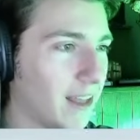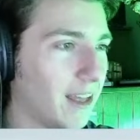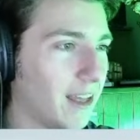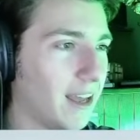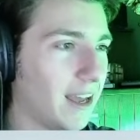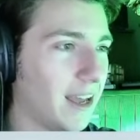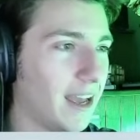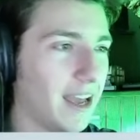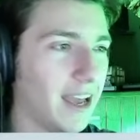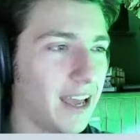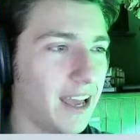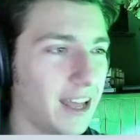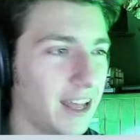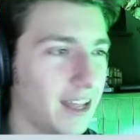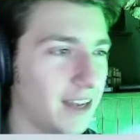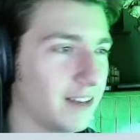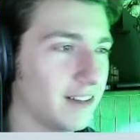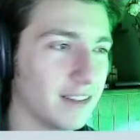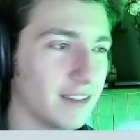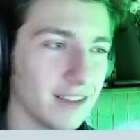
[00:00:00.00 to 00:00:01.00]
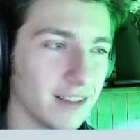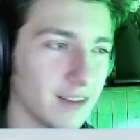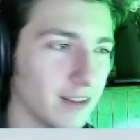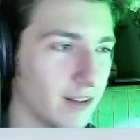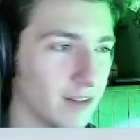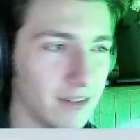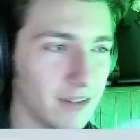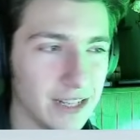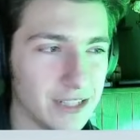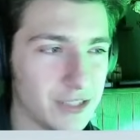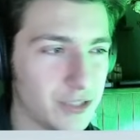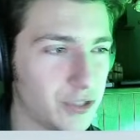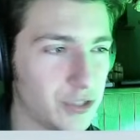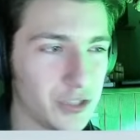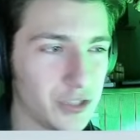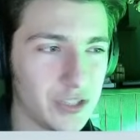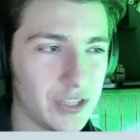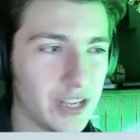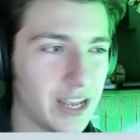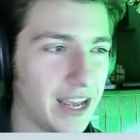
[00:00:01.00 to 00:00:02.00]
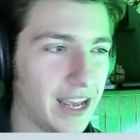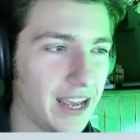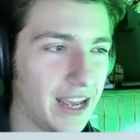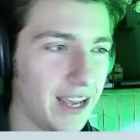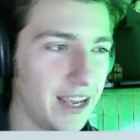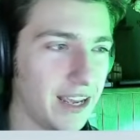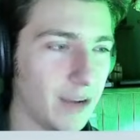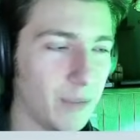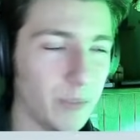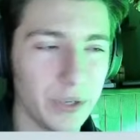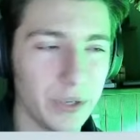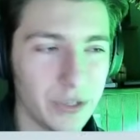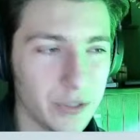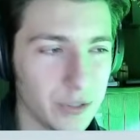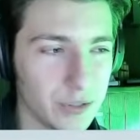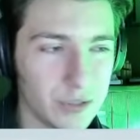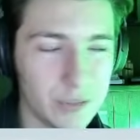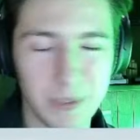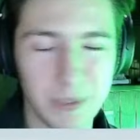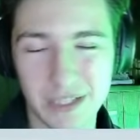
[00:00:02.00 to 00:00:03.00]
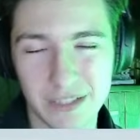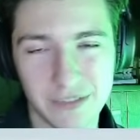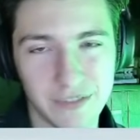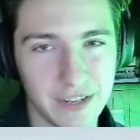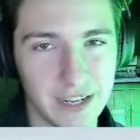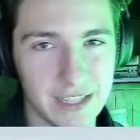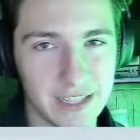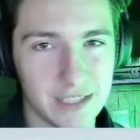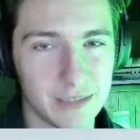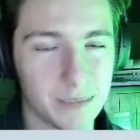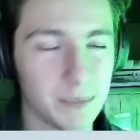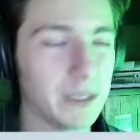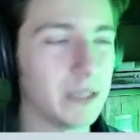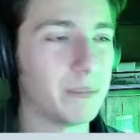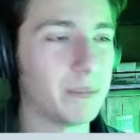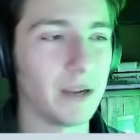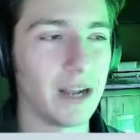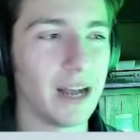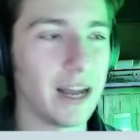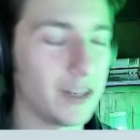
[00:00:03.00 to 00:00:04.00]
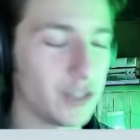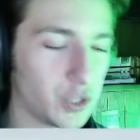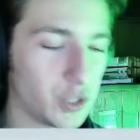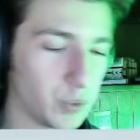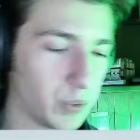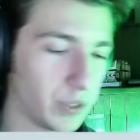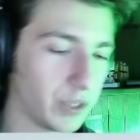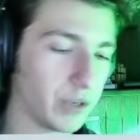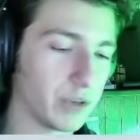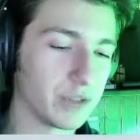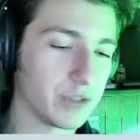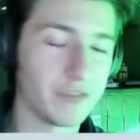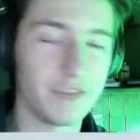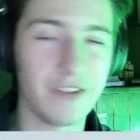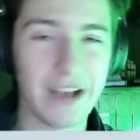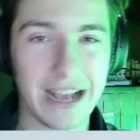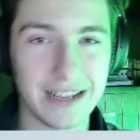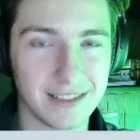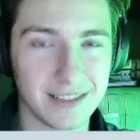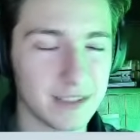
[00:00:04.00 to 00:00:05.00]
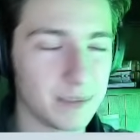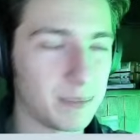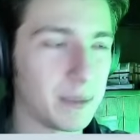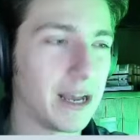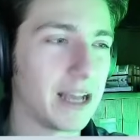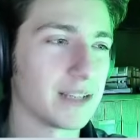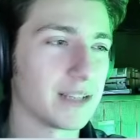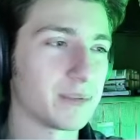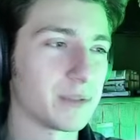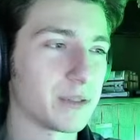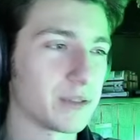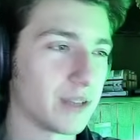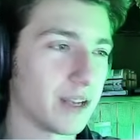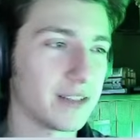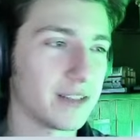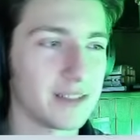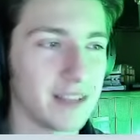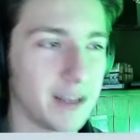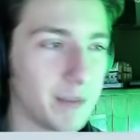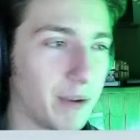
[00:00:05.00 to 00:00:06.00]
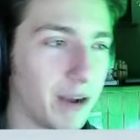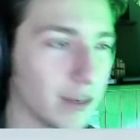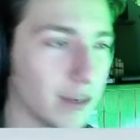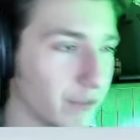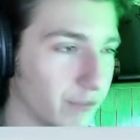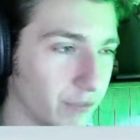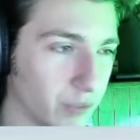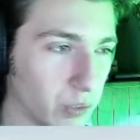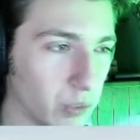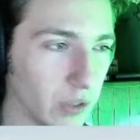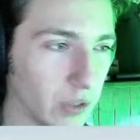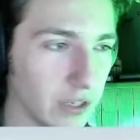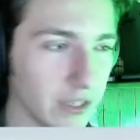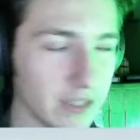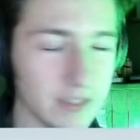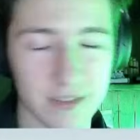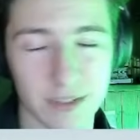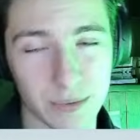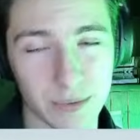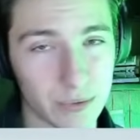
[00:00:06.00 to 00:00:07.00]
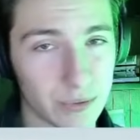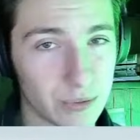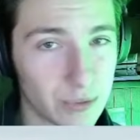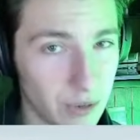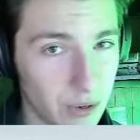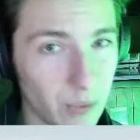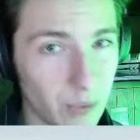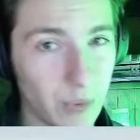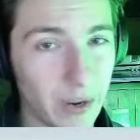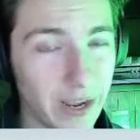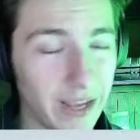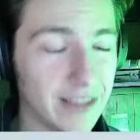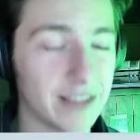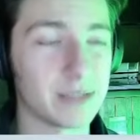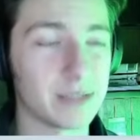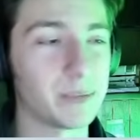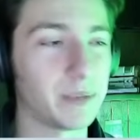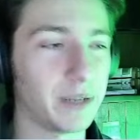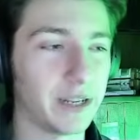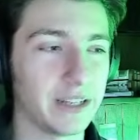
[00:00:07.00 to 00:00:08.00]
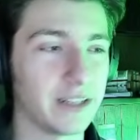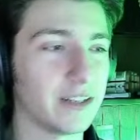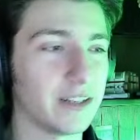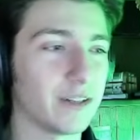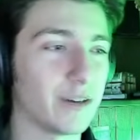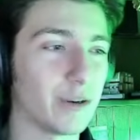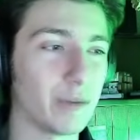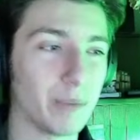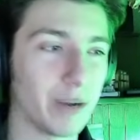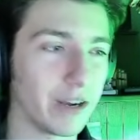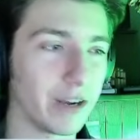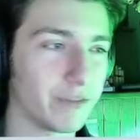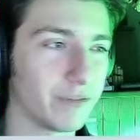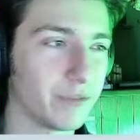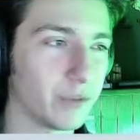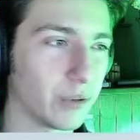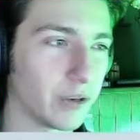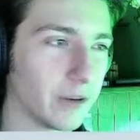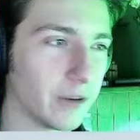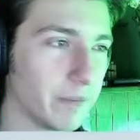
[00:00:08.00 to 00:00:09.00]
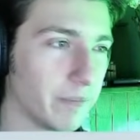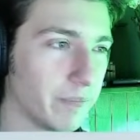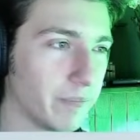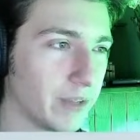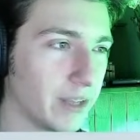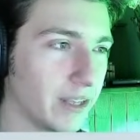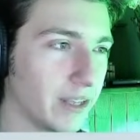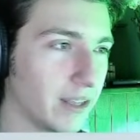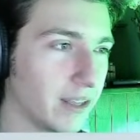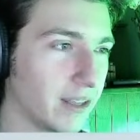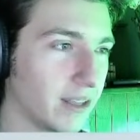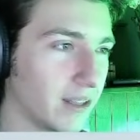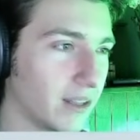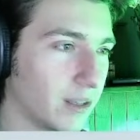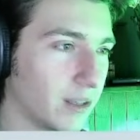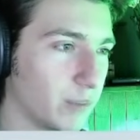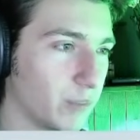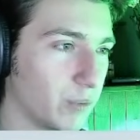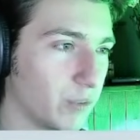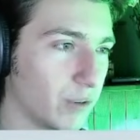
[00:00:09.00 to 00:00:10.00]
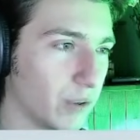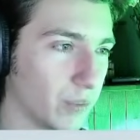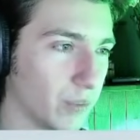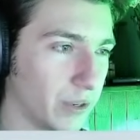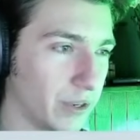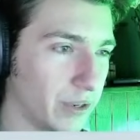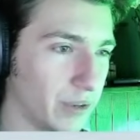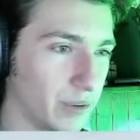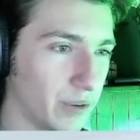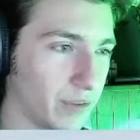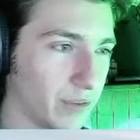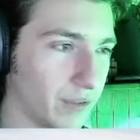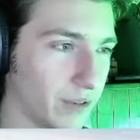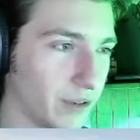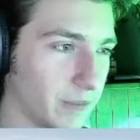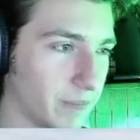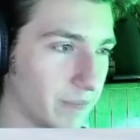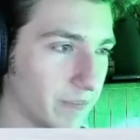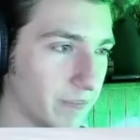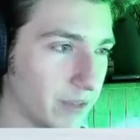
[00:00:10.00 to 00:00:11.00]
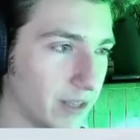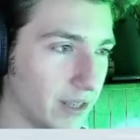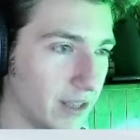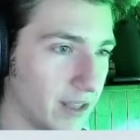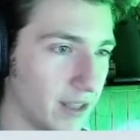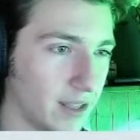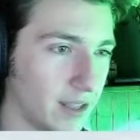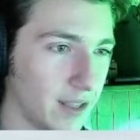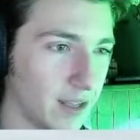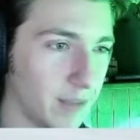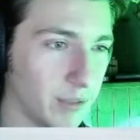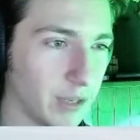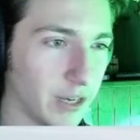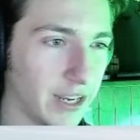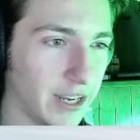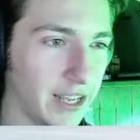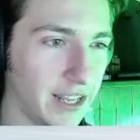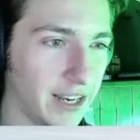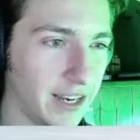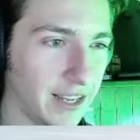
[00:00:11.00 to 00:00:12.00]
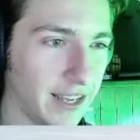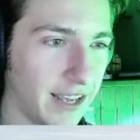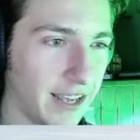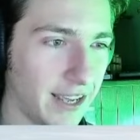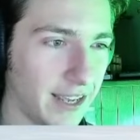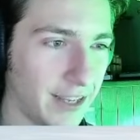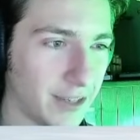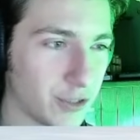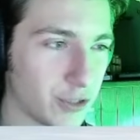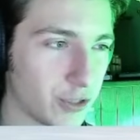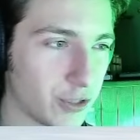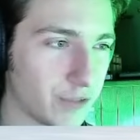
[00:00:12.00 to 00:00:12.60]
And let's just say we could specify a speed, but I just want to go as fast as possible. So I'll say Mach 4, because there's no way this plane can go Mach 4. Move our window over. Gonna hit engage.